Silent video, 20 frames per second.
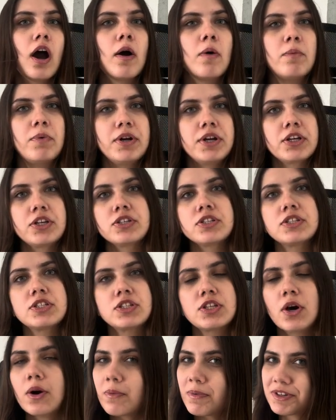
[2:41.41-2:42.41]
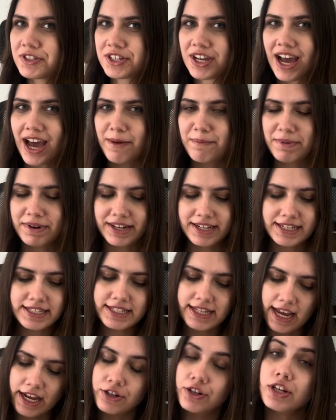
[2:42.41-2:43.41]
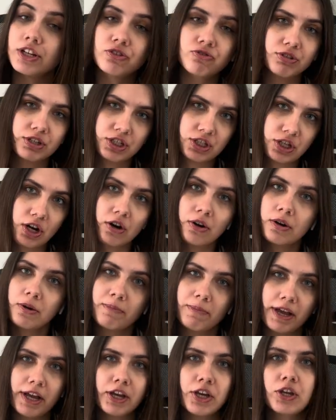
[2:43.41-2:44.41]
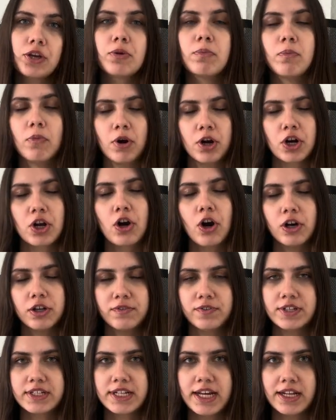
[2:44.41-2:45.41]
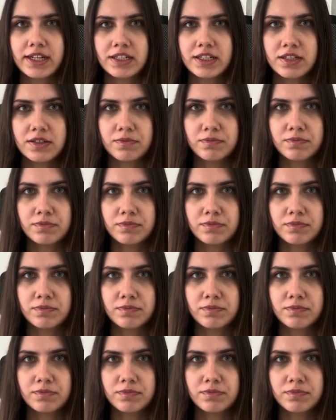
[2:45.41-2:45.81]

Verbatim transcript: bring you so much happiness and in return make you more confident.